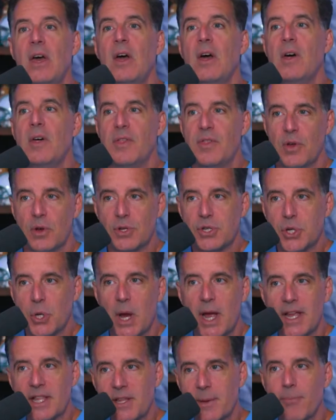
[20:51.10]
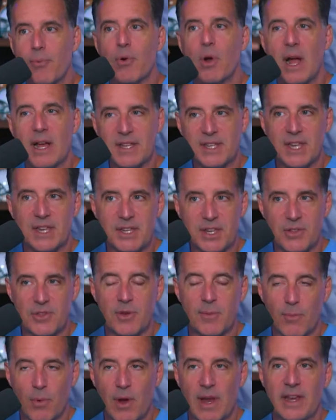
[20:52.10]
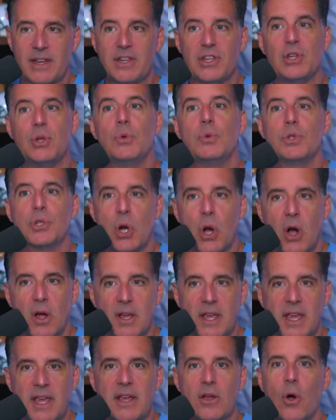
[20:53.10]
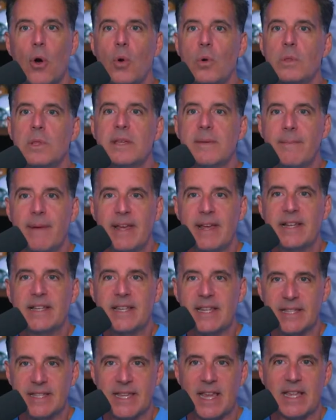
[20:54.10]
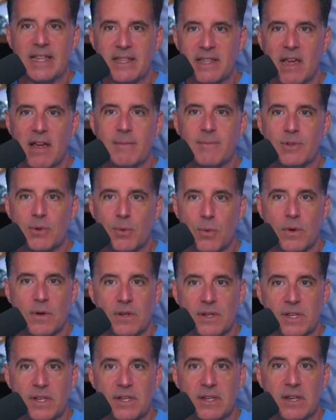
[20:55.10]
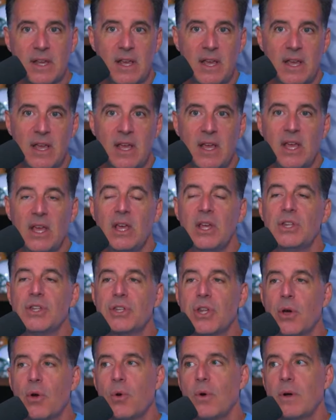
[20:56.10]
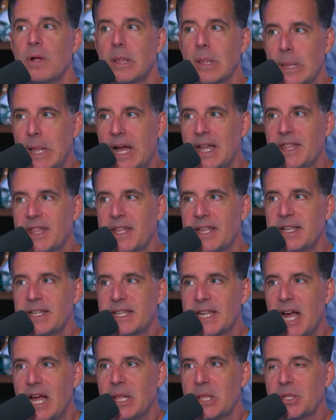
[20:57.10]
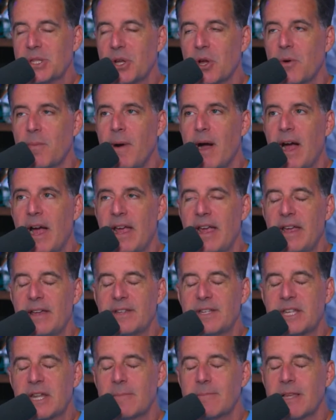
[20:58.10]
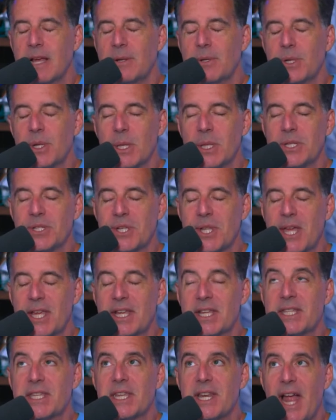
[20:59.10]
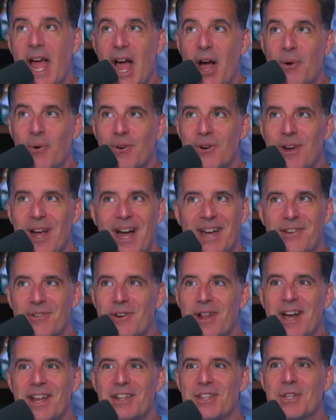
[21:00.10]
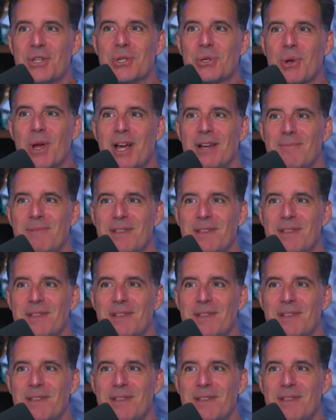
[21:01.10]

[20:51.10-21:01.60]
they're trying to process in their brain. You talking only makes it 10 times worse. So let the silence go by. It sometimes feels like it's an hour. I don't know how to describe